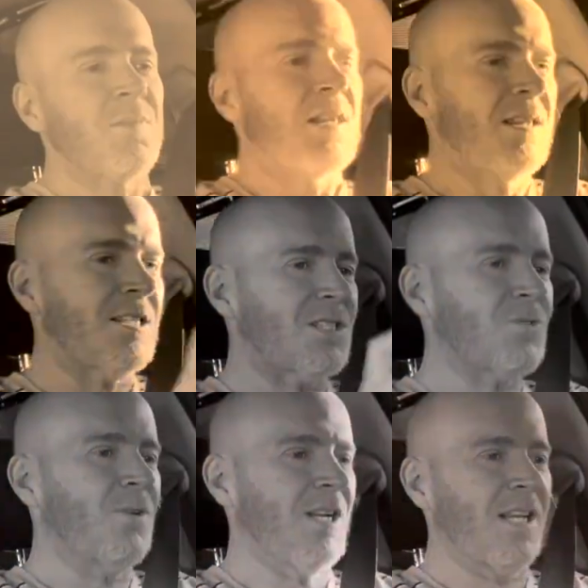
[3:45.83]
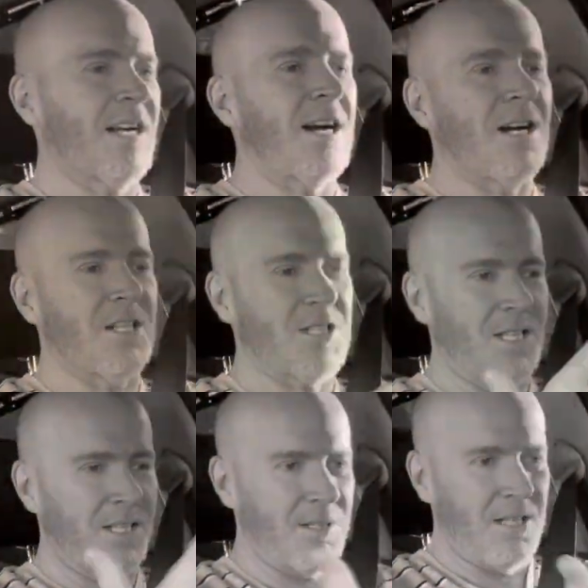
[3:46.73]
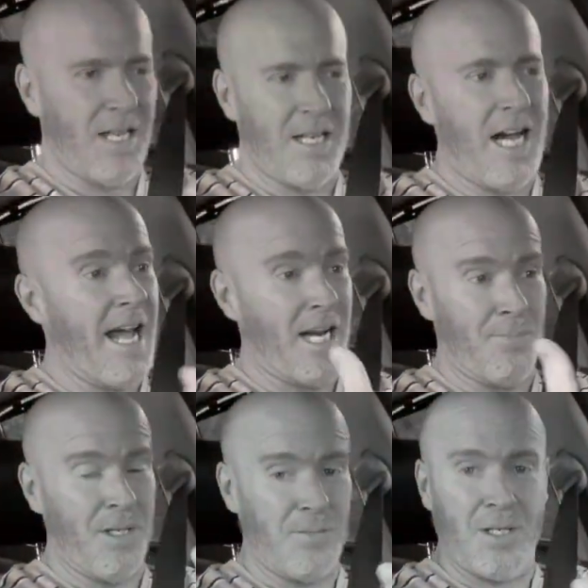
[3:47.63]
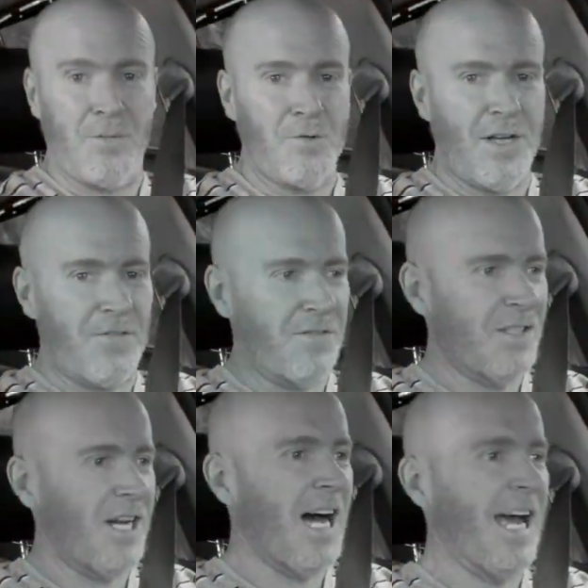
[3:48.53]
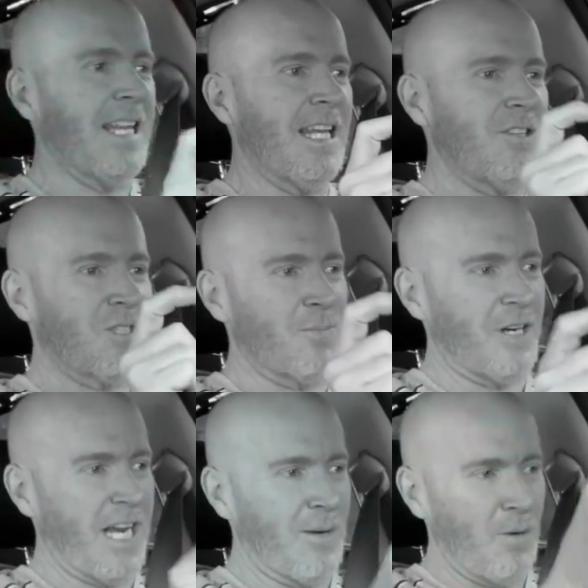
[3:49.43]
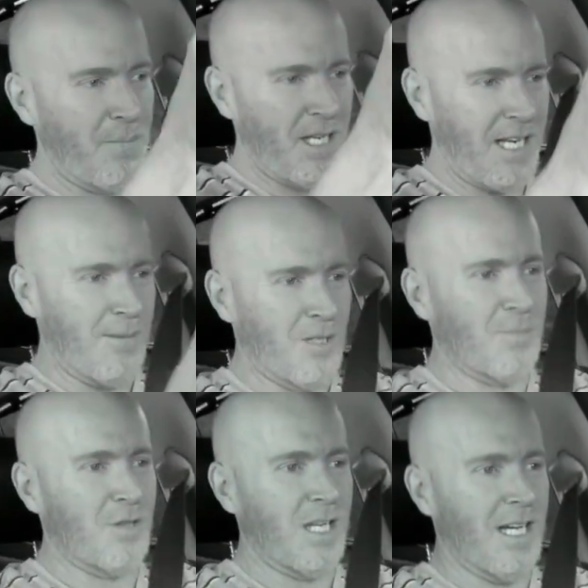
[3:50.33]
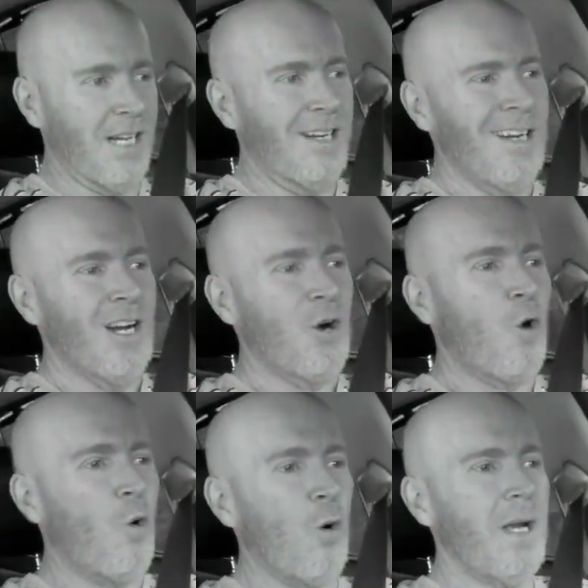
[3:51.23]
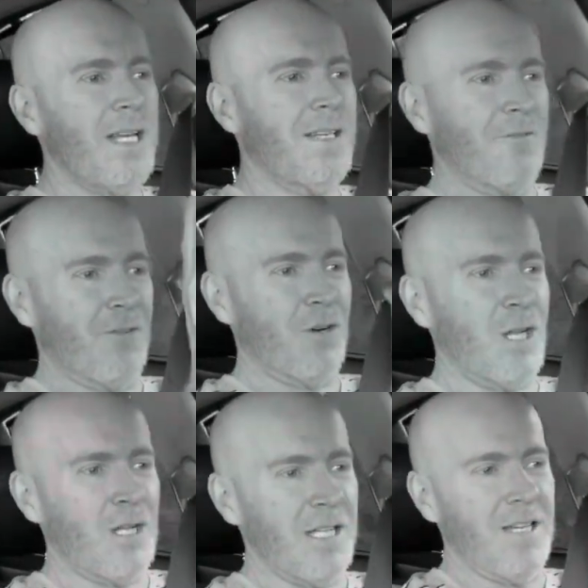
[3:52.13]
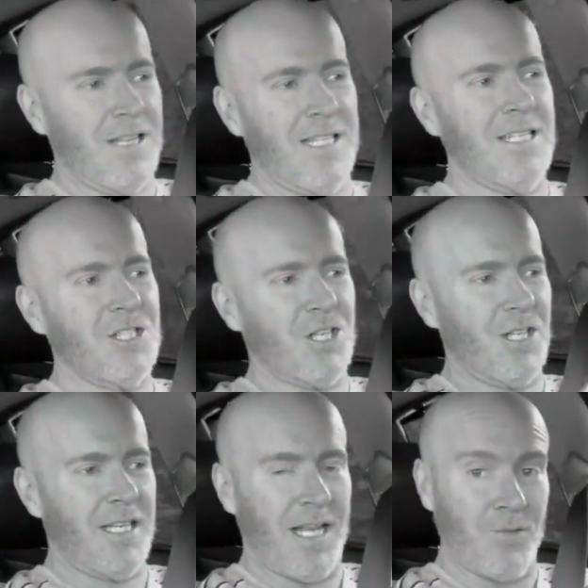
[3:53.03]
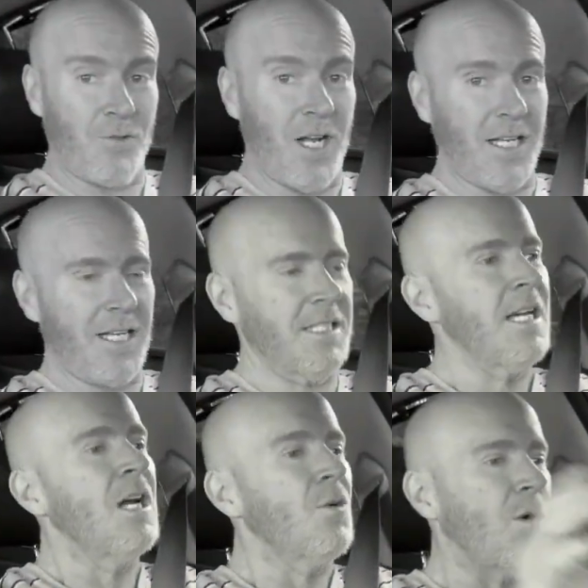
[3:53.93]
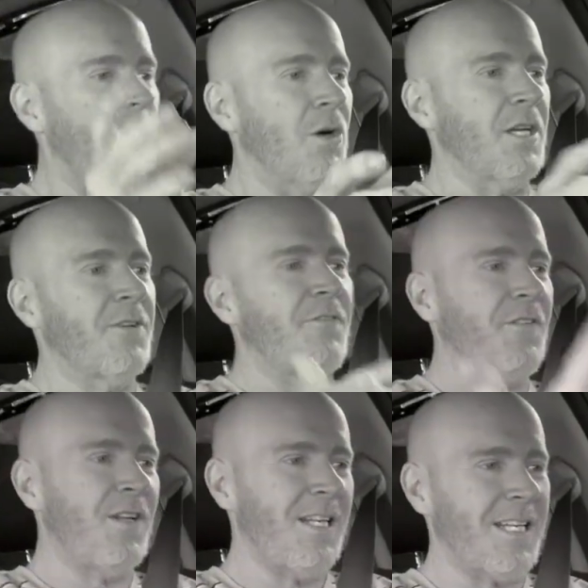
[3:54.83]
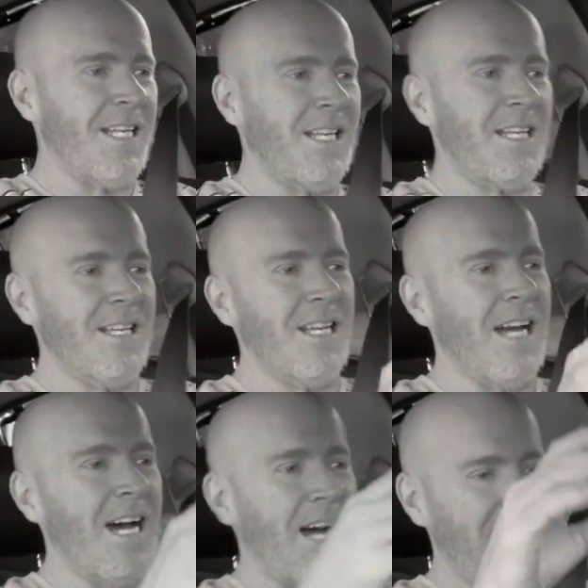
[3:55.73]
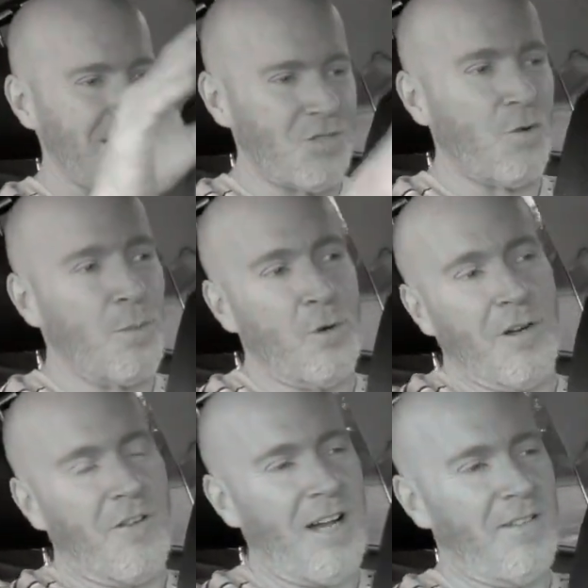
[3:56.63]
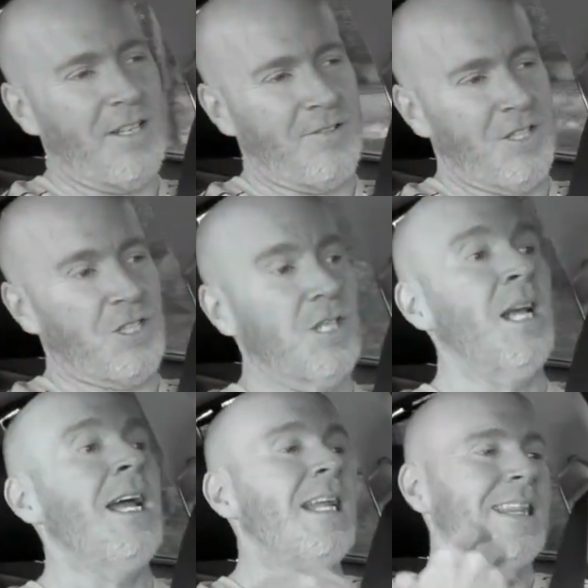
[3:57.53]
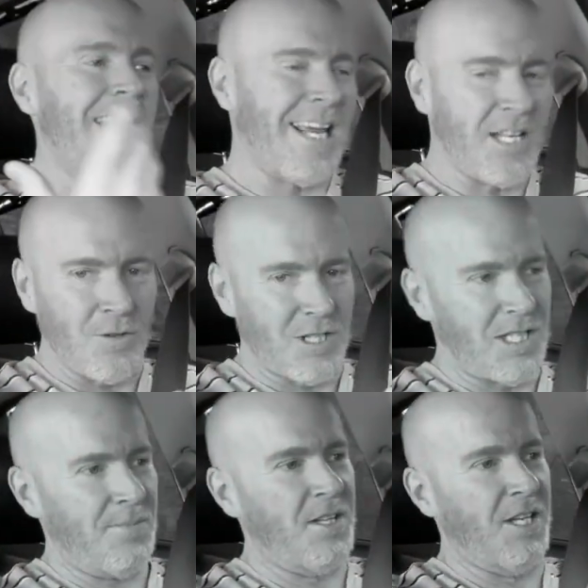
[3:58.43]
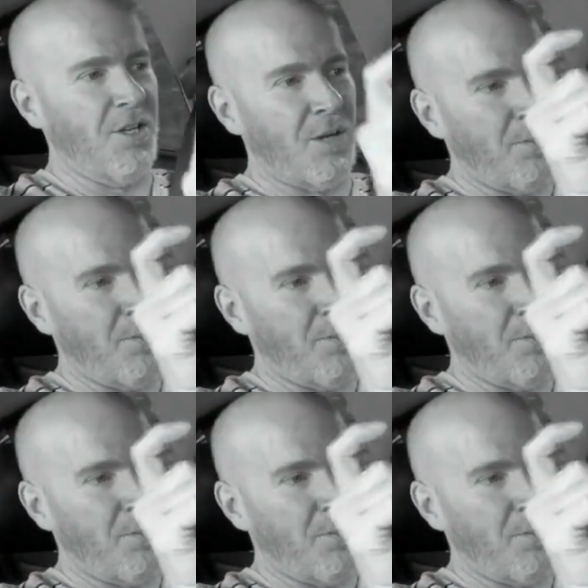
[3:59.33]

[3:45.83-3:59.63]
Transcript: this is one of the cars, and I had a BMW 850i. They used to brag about being able to put a coin vertically on the engine and run it. Well, Infiniti, this 4.5 liter engine, they can do the same thing. You can